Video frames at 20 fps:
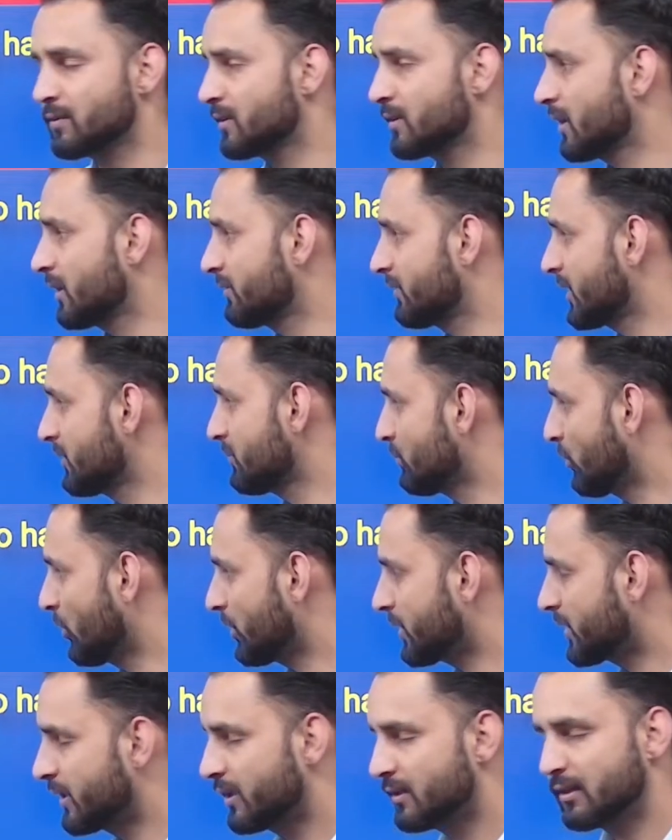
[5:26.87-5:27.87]
They are very
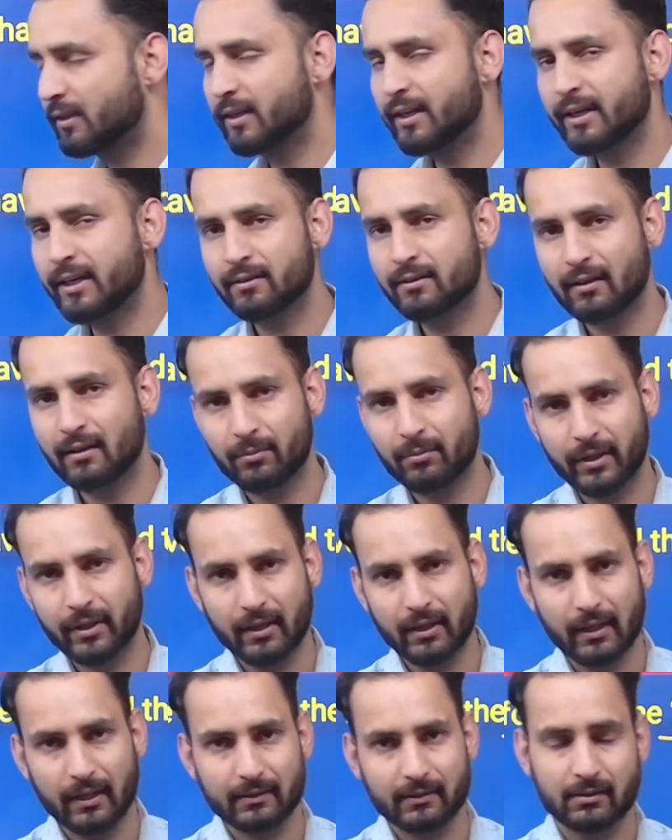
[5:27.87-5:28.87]
important. The dates are being
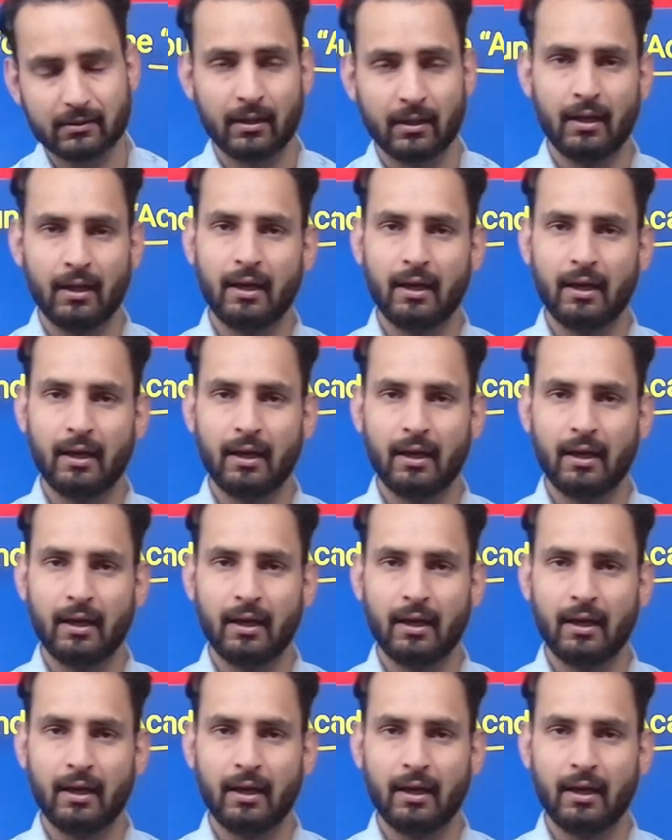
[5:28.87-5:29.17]
asked,